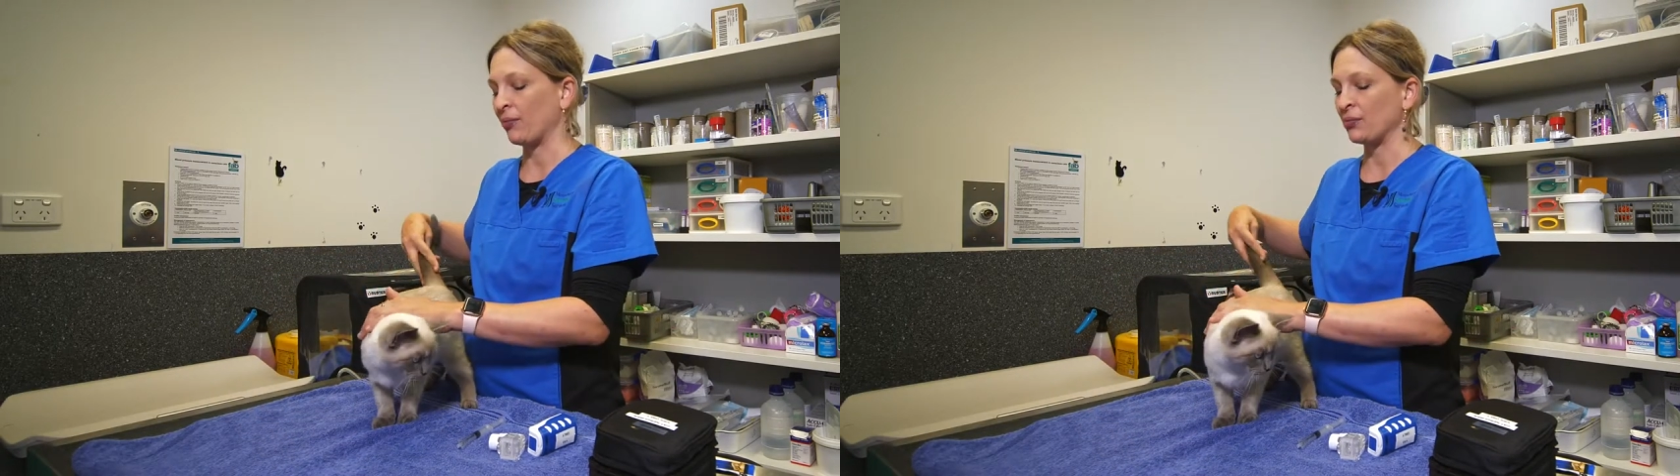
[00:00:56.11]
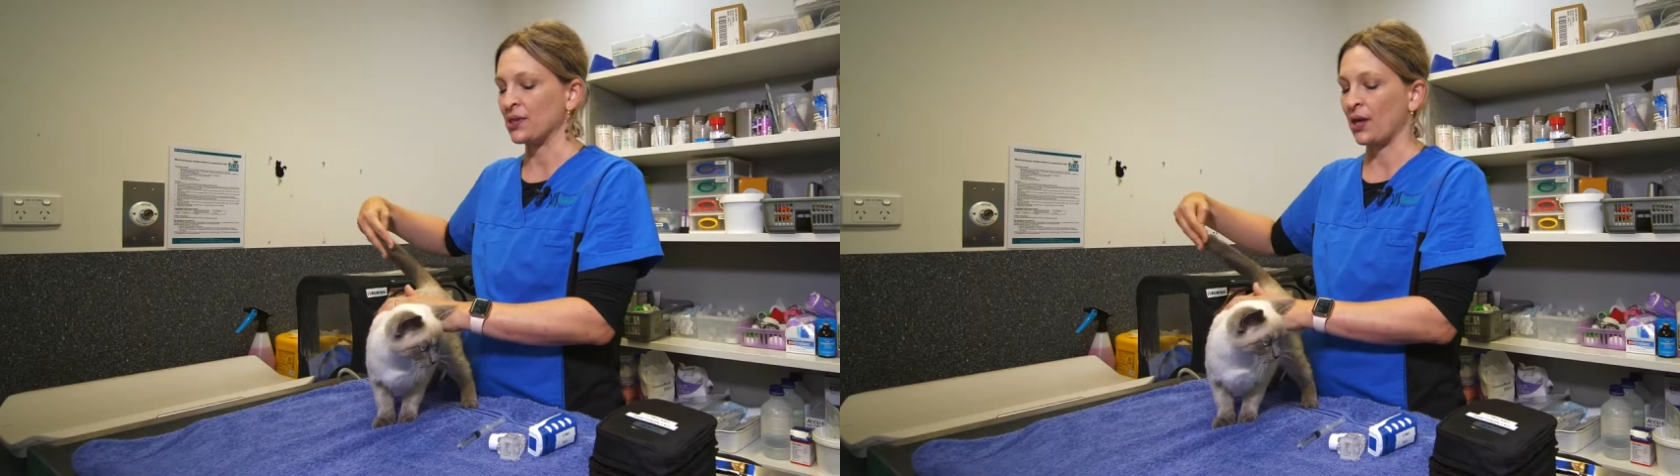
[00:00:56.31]

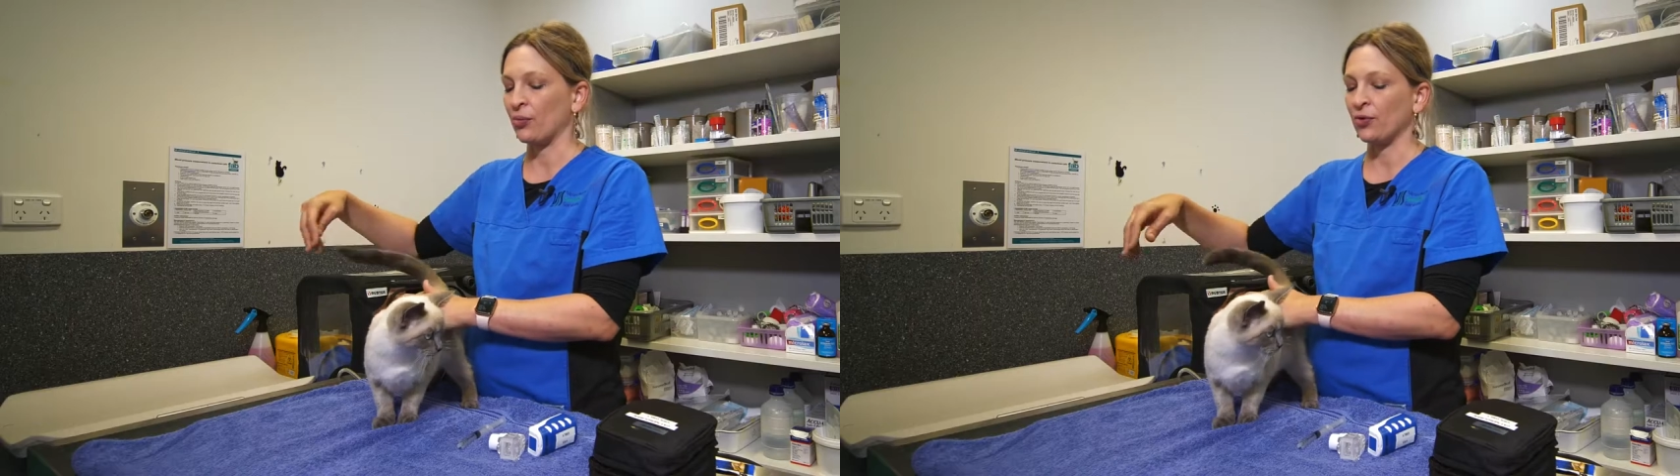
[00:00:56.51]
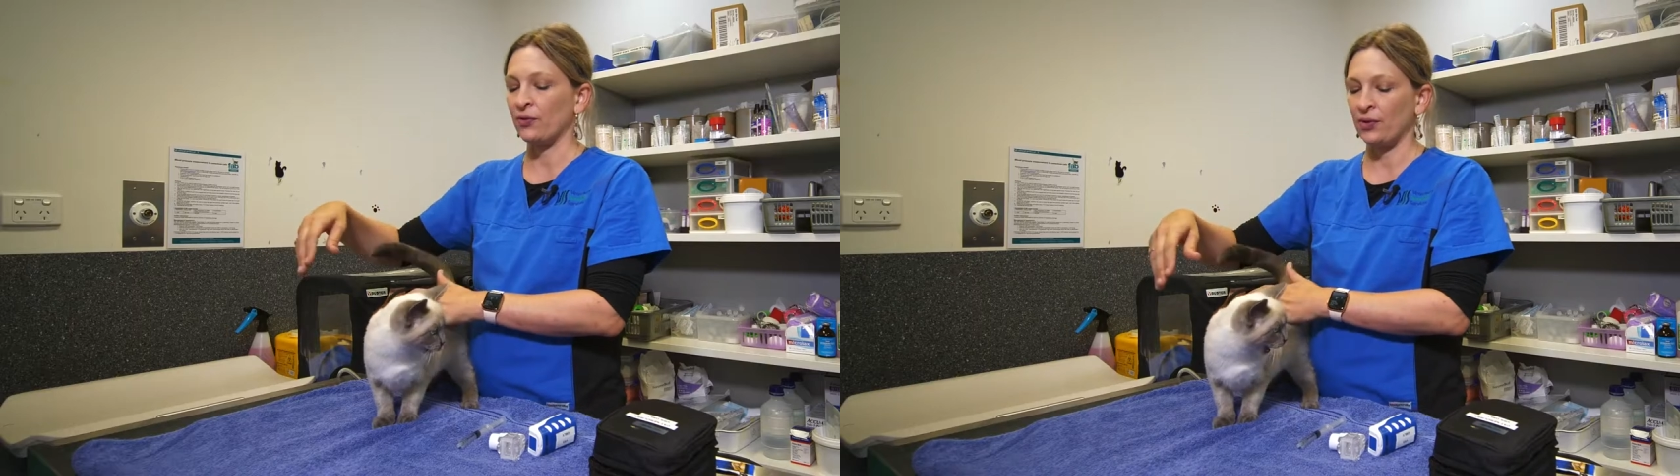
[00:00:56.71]
some
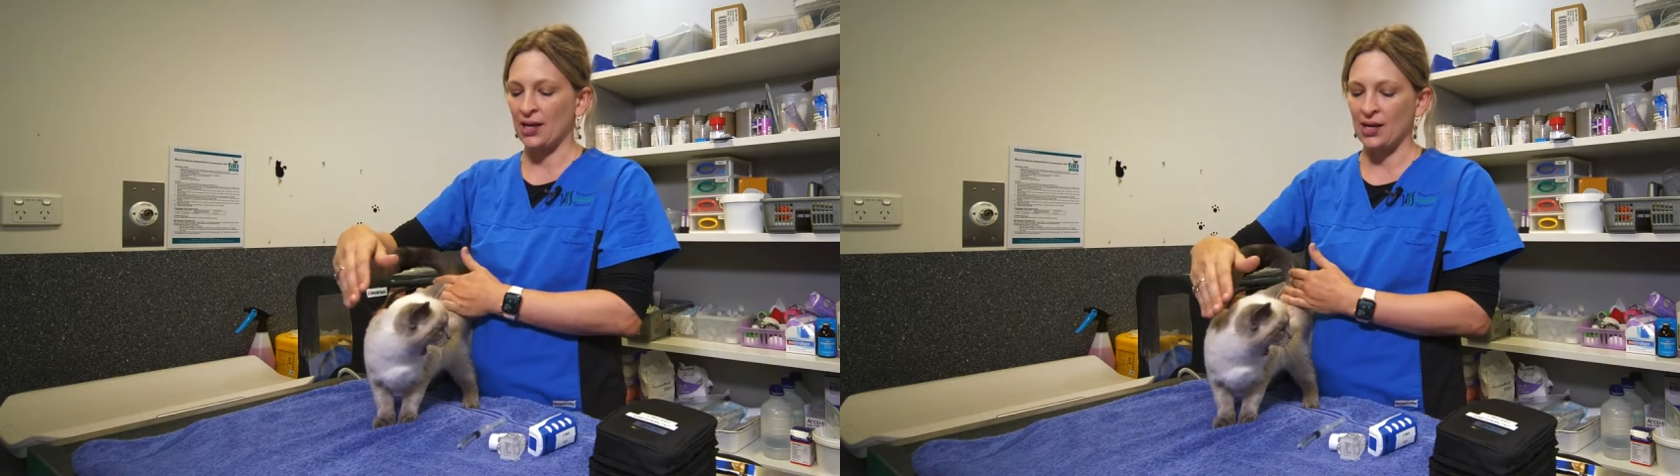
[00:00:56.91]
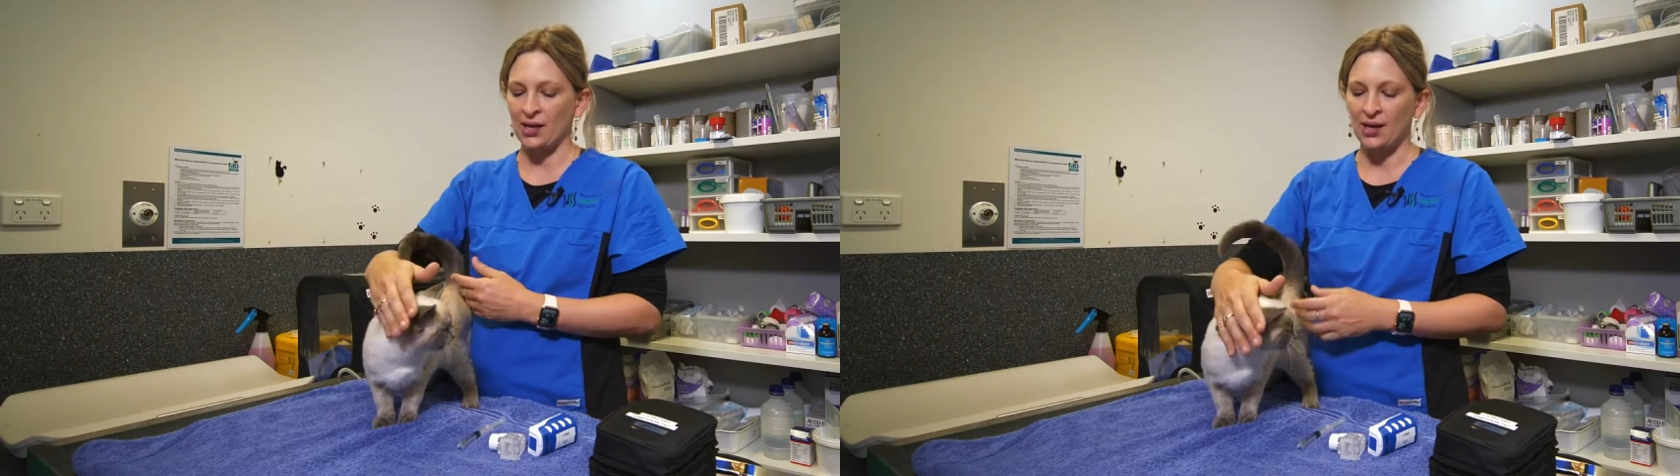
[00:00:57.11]
of
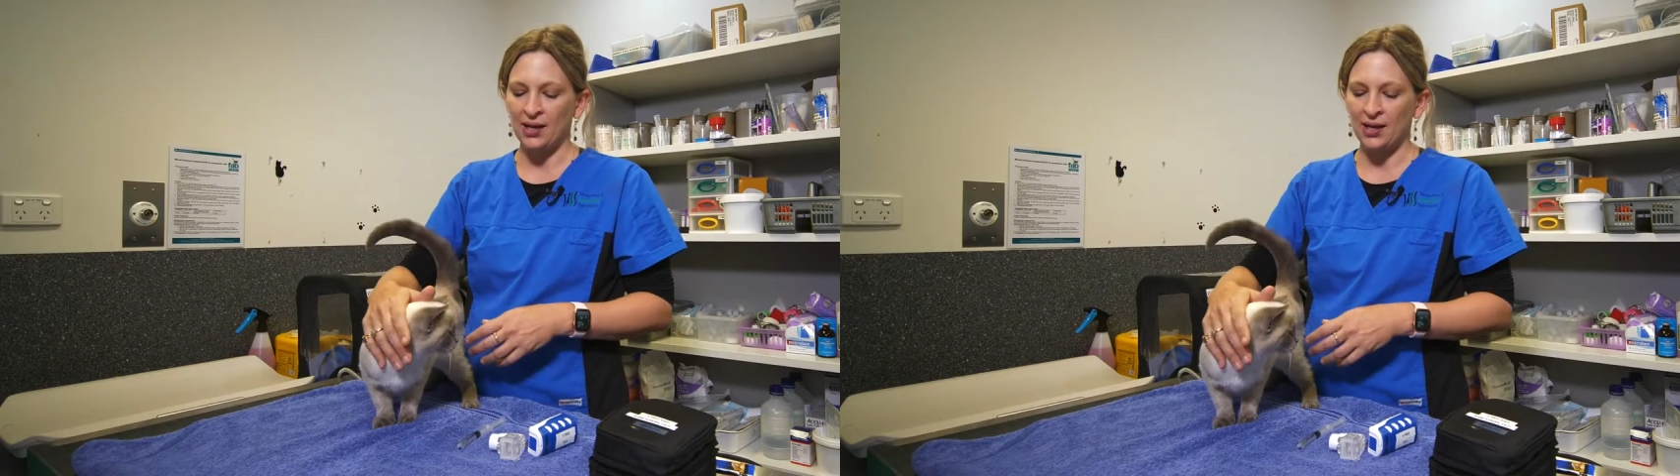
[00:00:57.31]
the